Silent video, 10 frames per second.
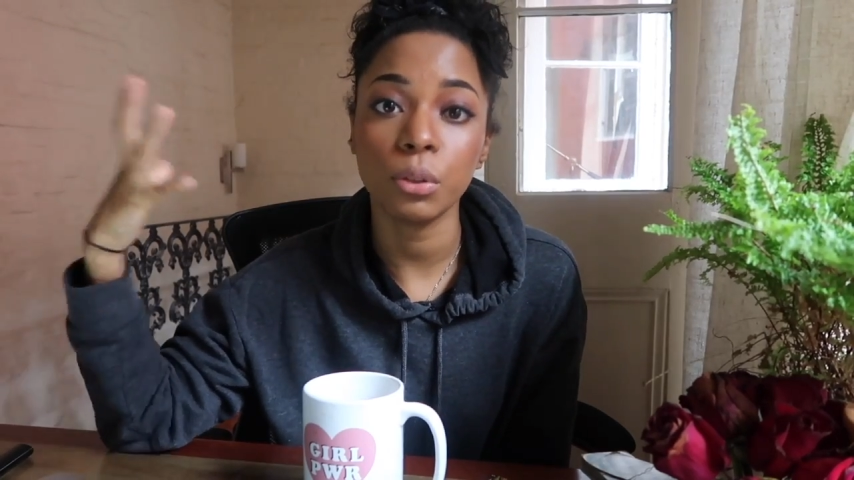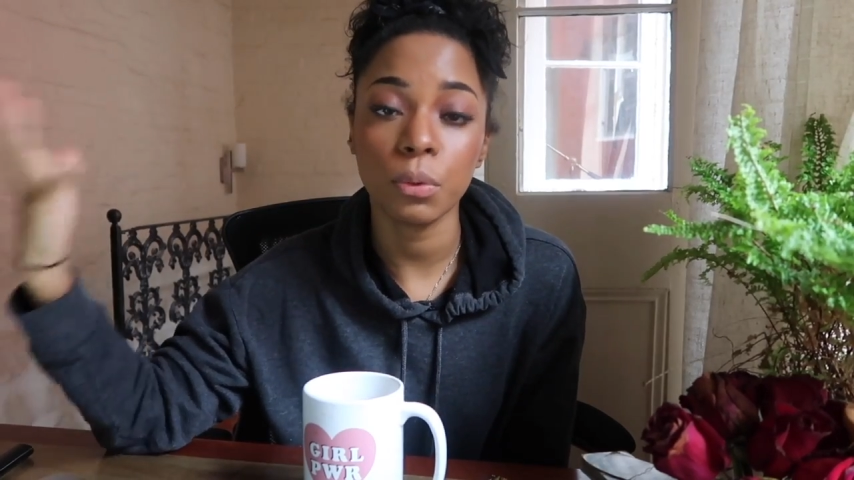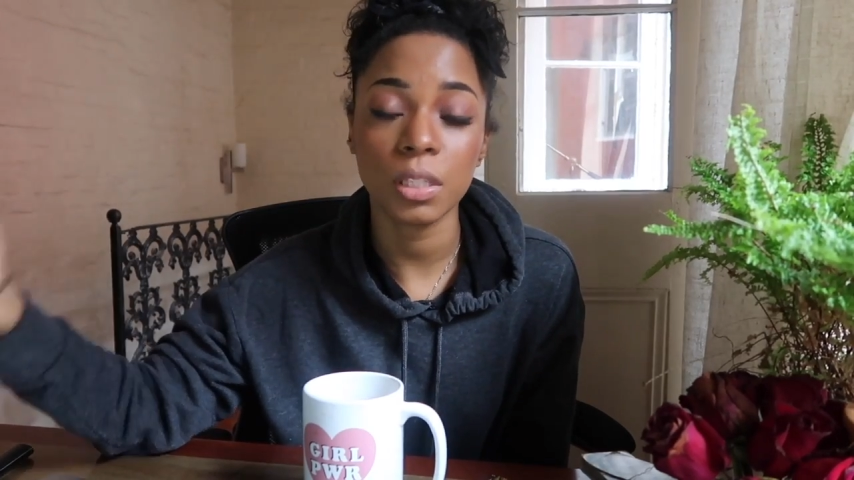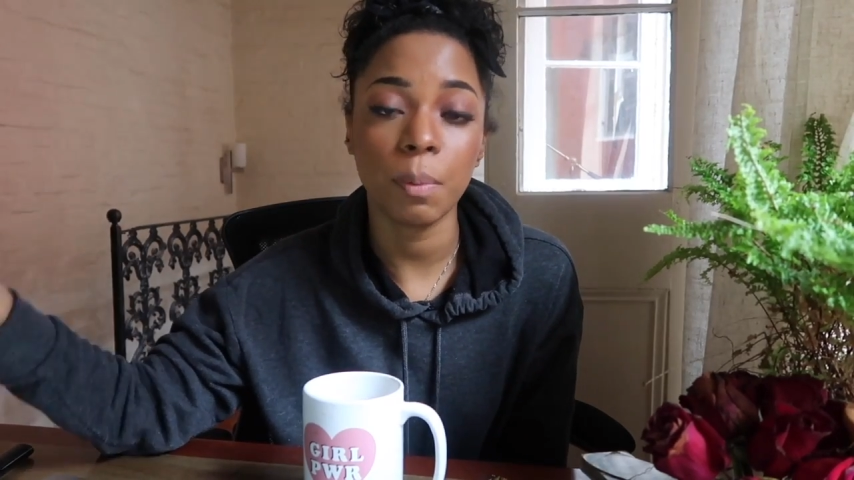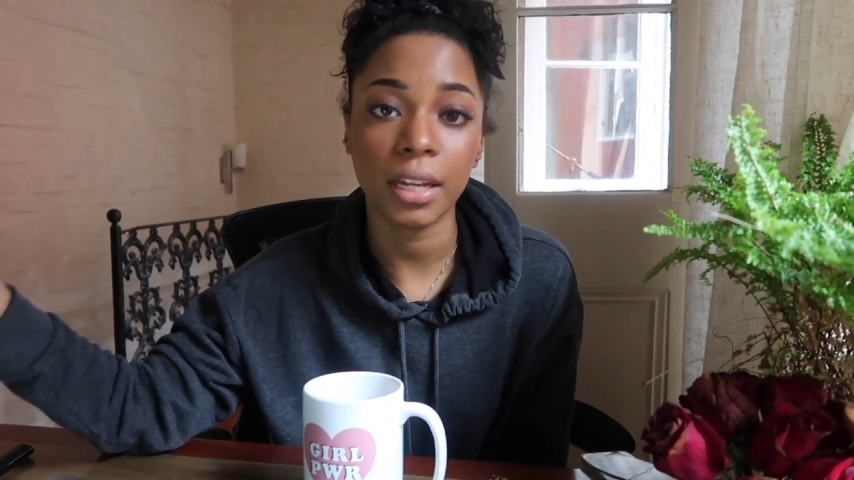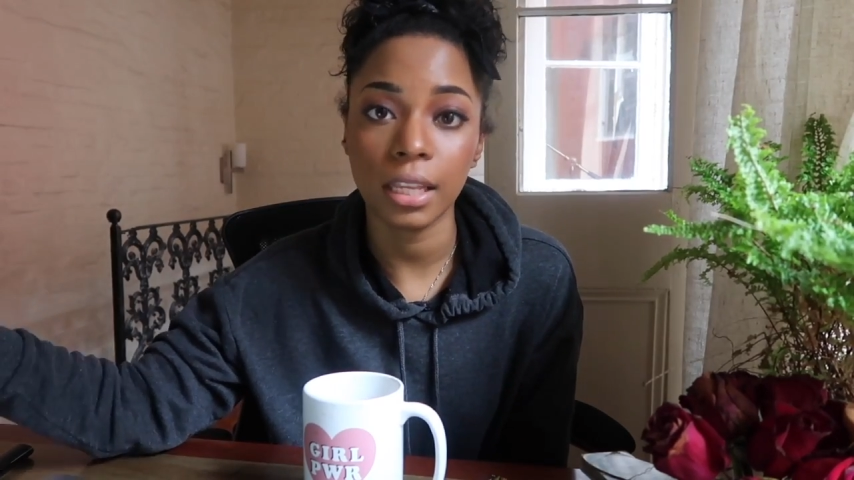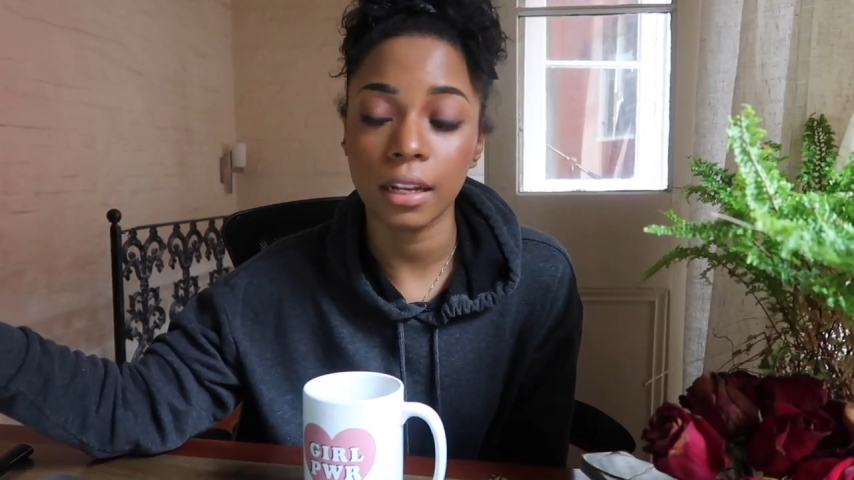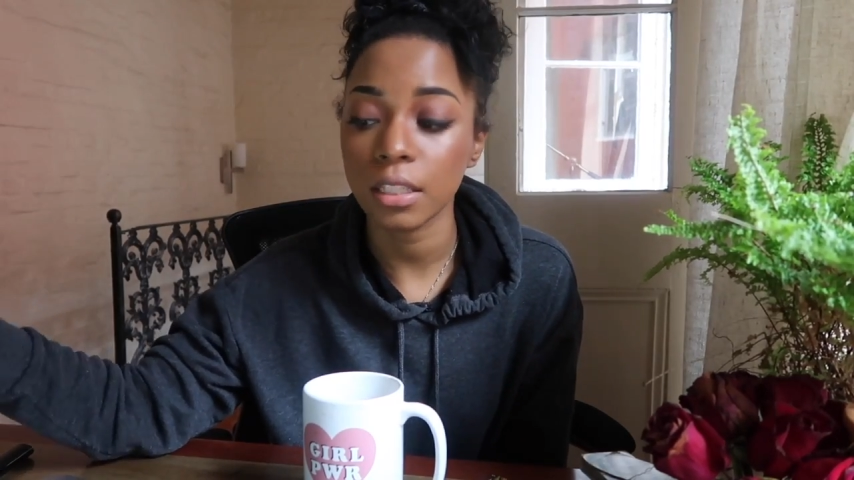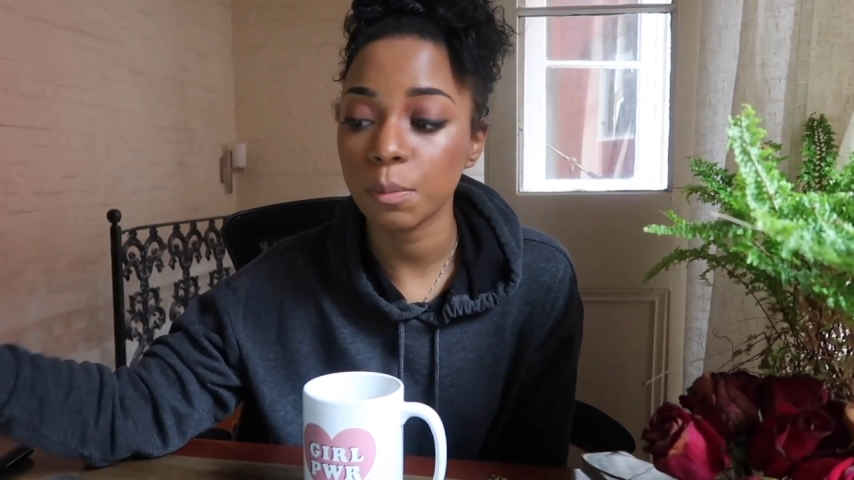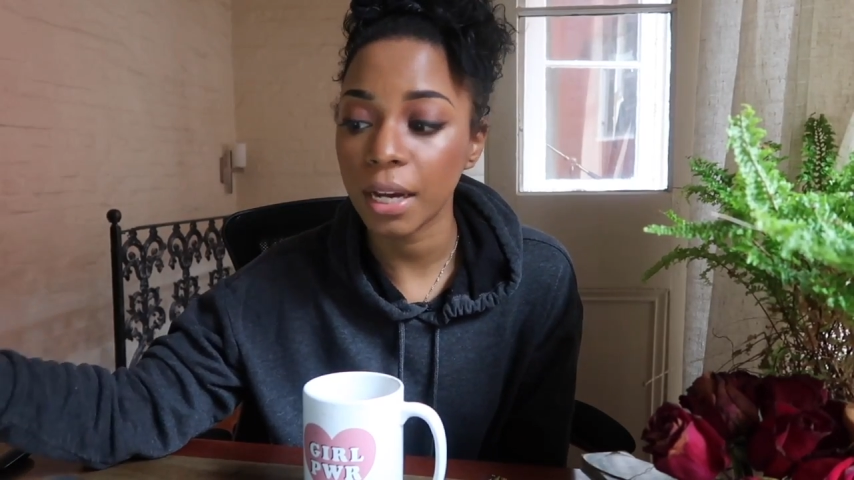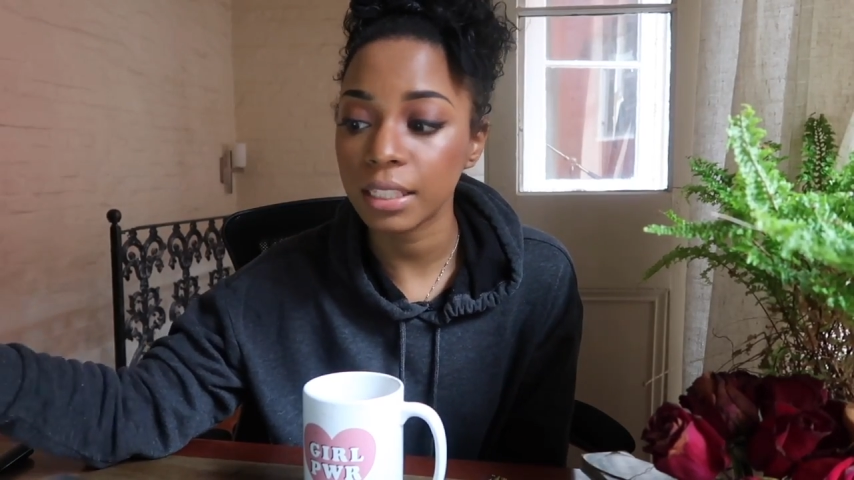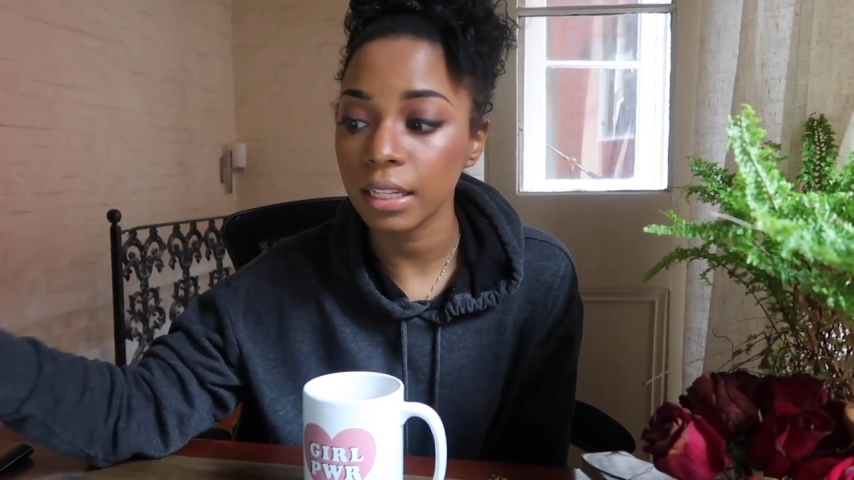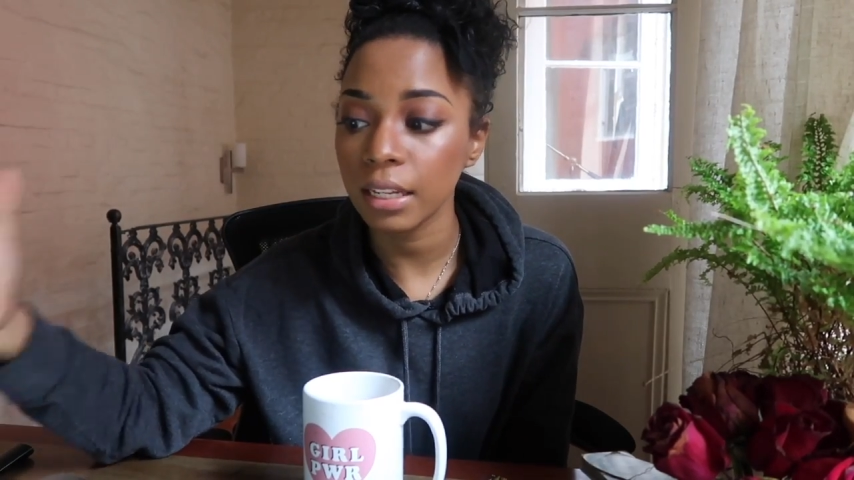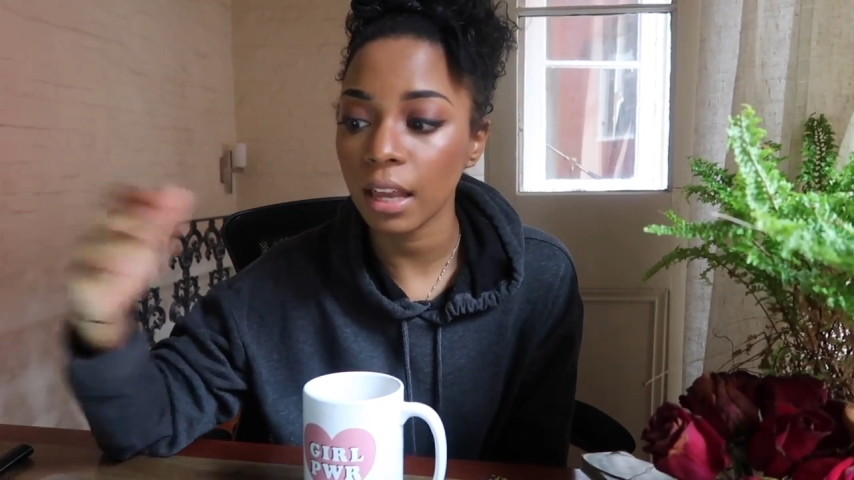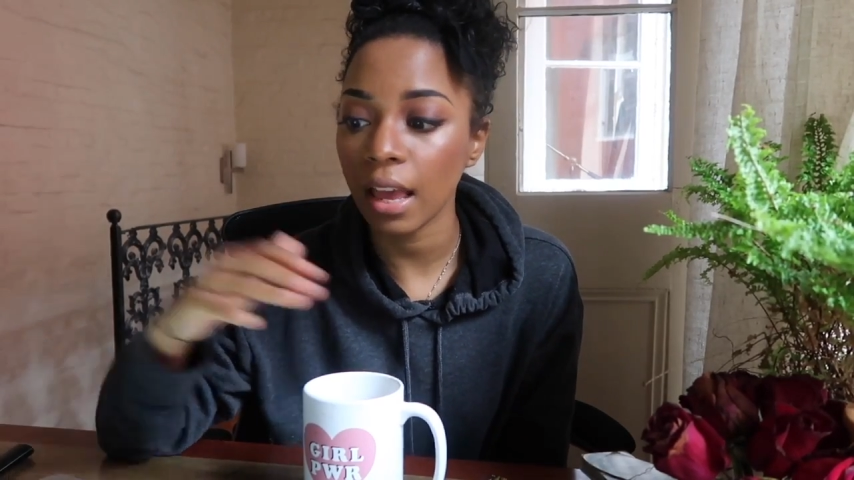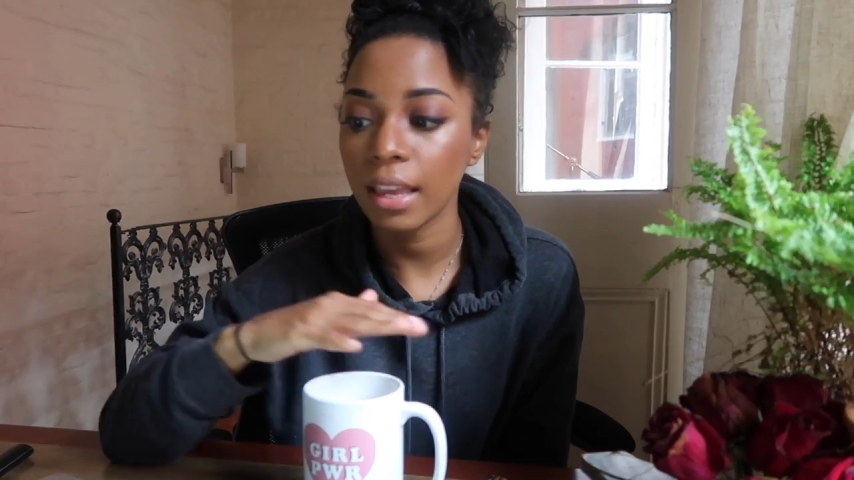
to expect the unexpected,